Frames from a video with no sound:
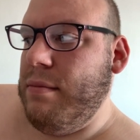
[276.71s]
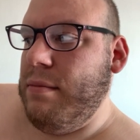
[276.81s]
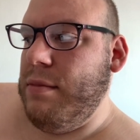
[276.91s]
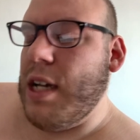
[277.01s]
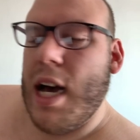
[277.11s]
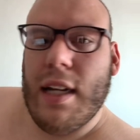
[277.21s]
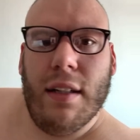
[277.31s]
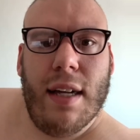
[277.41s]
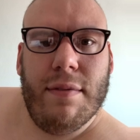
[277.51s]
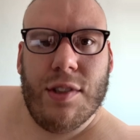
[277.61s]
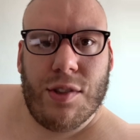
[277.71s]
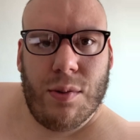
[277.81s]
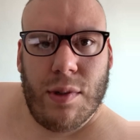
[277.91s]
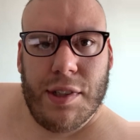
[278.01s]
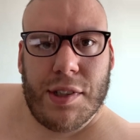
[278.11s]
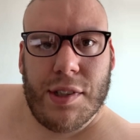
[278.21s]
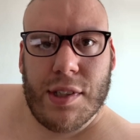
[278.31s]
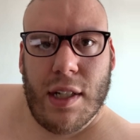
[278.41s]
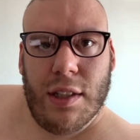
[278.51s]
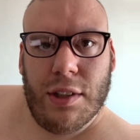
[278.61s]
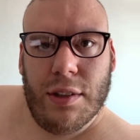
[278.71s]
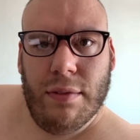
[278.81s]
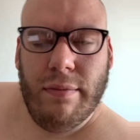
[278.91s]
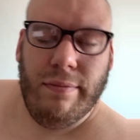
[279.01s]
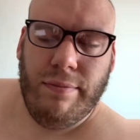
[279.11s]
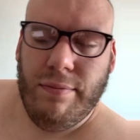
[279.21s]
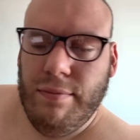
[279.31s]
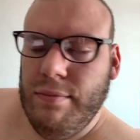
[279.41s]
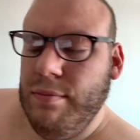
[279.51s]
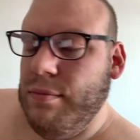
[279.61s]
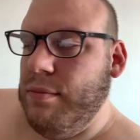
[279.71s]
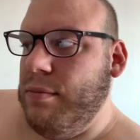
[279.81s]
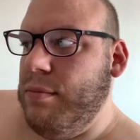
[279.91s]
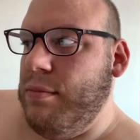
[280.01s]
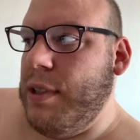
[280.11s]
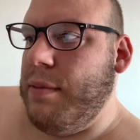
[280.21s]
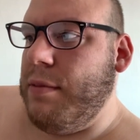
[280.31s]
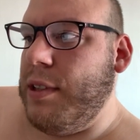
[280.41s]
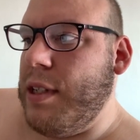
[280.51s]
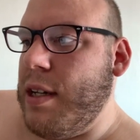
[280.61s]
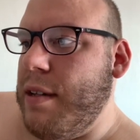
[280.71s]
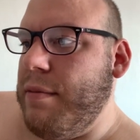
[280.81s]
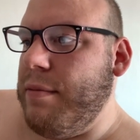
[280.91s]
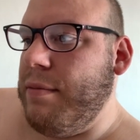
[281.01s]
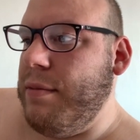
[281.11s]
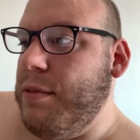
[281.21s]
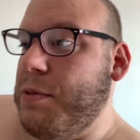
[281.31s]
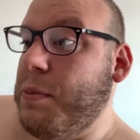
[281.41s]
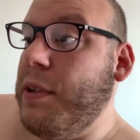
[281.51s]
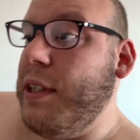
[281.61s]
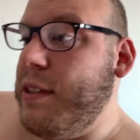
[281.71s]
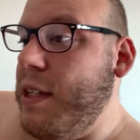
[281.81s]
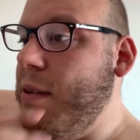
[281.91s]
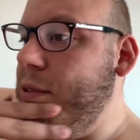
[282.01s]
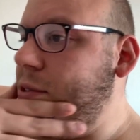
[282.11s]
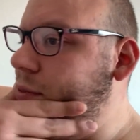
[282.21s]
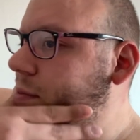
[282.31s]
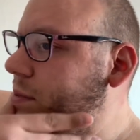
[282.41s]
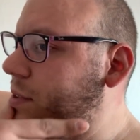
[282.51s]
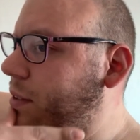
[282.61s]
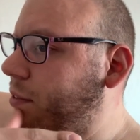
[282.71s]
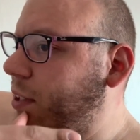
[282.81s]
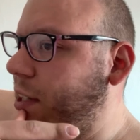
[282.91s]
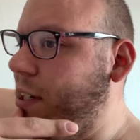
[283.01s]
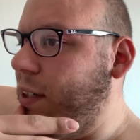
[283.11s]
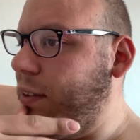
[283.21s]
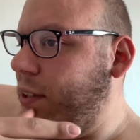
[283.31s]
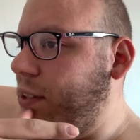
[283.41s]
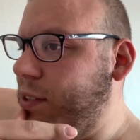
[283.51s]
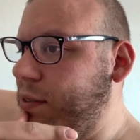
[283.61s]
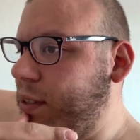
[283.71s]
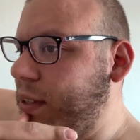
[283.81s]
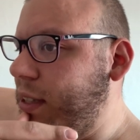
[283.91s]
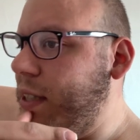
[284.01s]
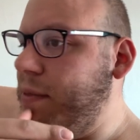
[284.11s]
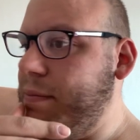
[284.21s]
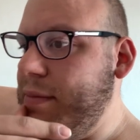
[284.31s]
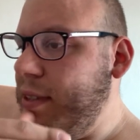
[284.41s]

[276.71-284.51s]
9/11 stories and such and whatnot. It was it was like really harrowing, because it was like, damn.